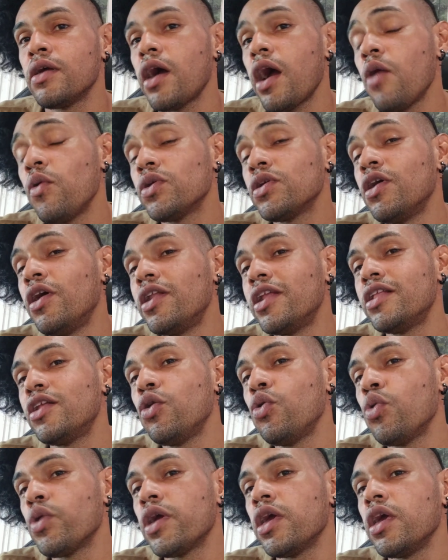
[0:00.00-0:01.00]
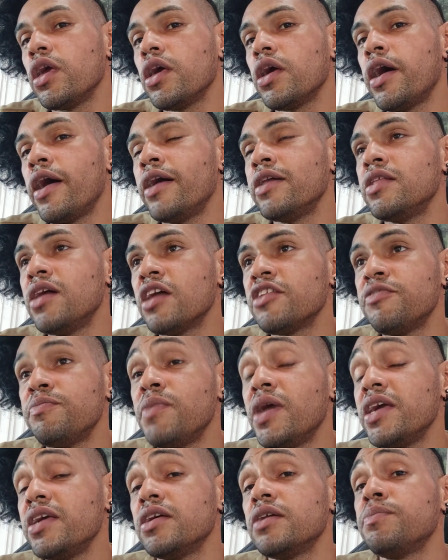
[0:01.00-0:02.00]
I would call it okay, and that's
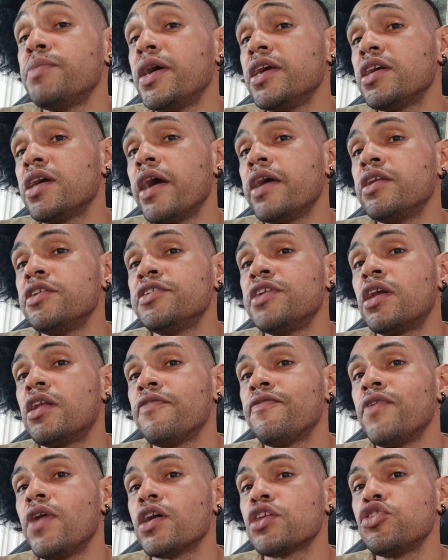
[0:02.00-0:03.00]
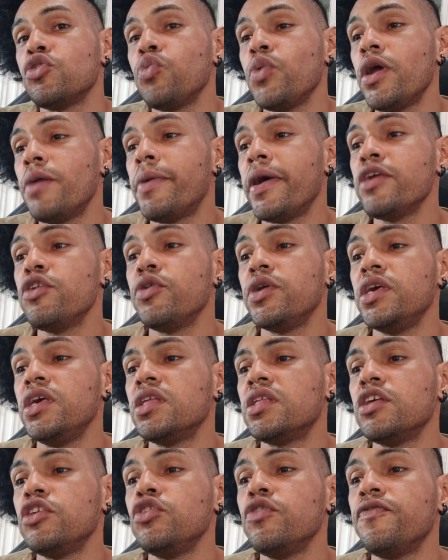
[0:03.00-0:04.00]
my kind of satisfaction, whereby you
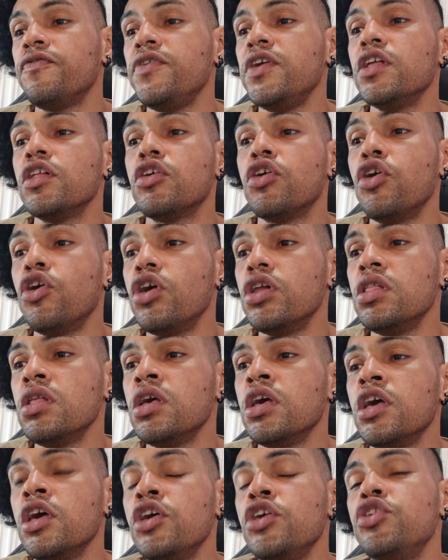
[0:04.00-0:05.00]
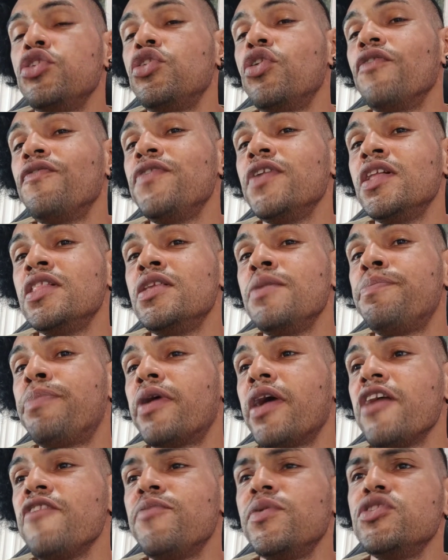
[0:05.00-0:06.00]
eat and you feel good. You don't feel
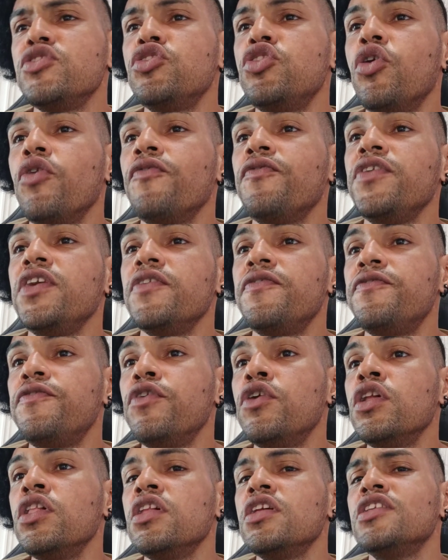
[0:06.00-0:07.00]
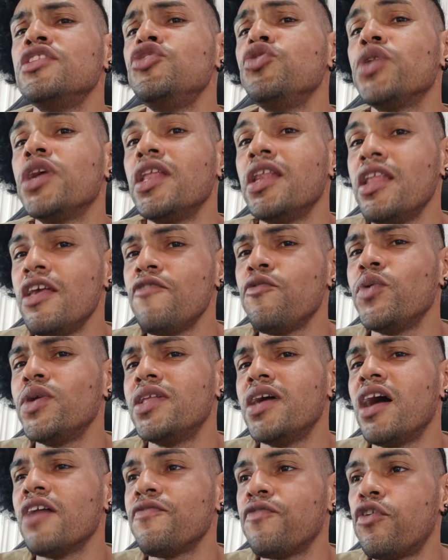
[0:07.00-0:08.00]
deprived, but you don't feel full. You can live with
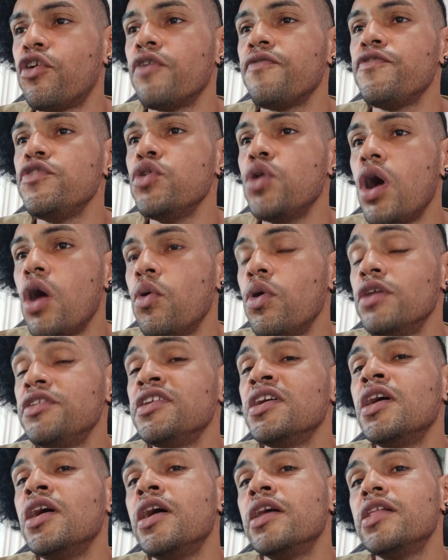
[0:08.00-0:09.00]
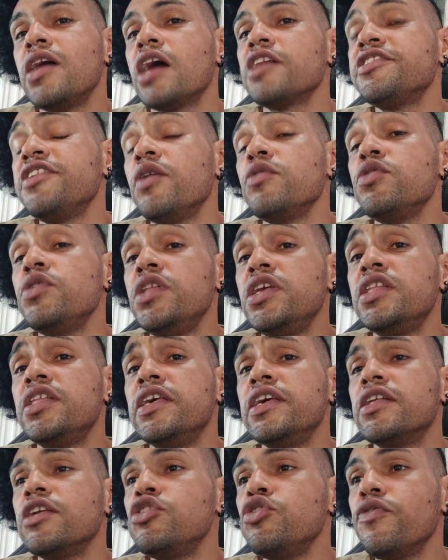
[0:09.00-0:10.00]
that for a few hours. That's how you need
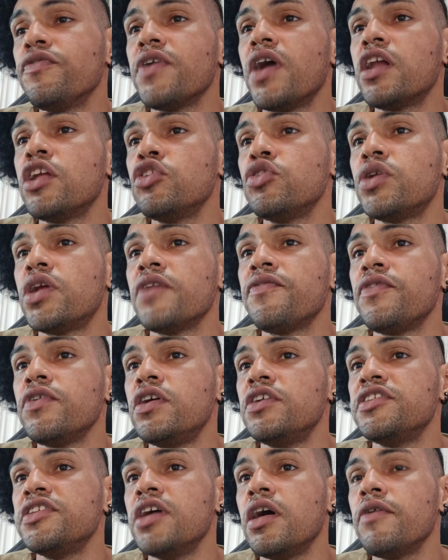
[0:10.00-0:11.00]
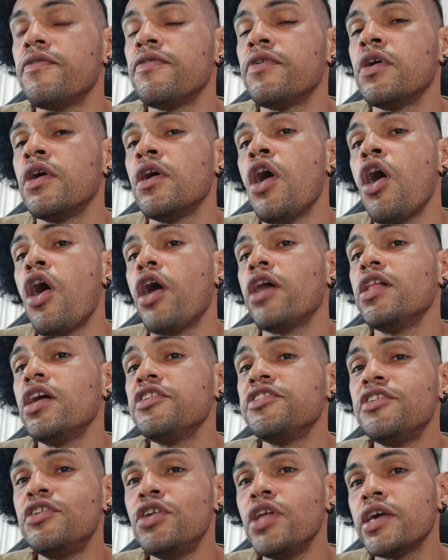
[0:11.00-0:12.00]
to eat, and you've got to know that for yourself.
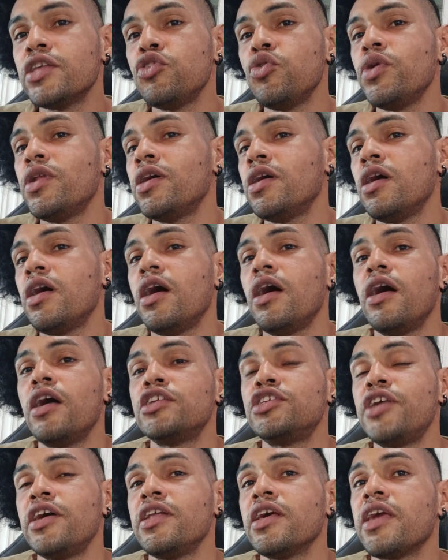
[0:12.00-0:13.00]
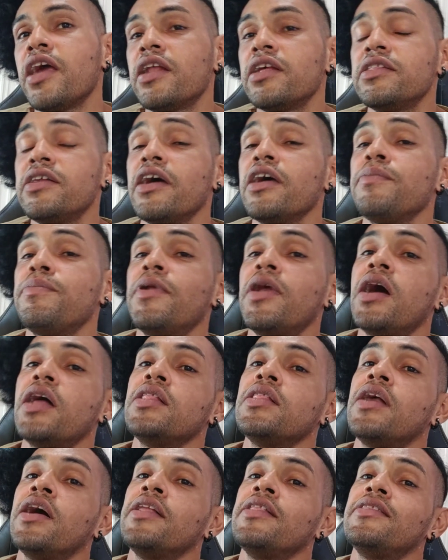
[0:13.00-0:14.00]
Unless you're like doing trying to get a diet
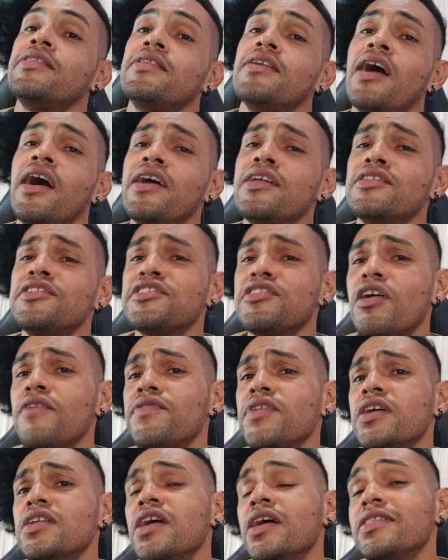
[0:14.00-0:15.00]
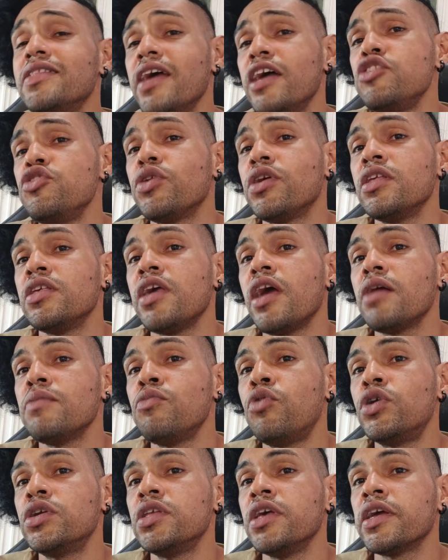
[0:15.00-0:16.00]
plan and stuff like that, then you can get
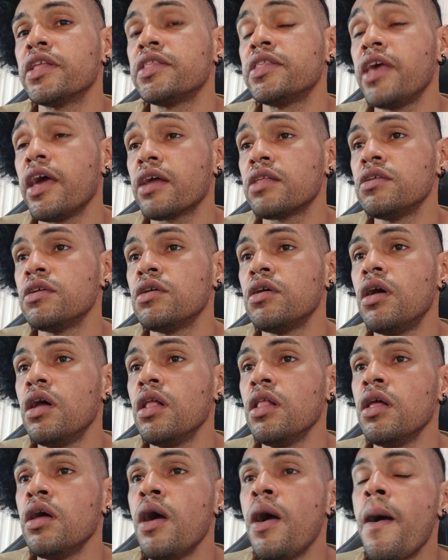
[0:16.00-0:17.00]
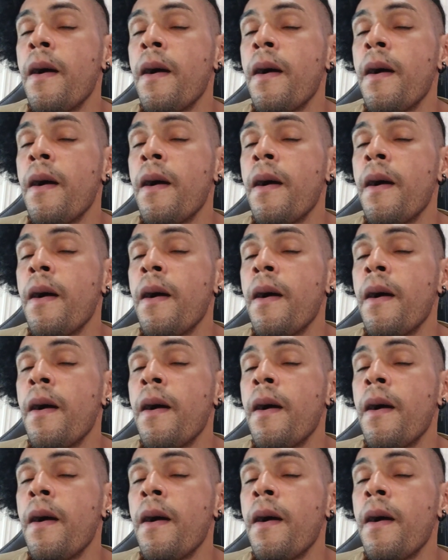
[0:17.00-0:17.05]
more technical.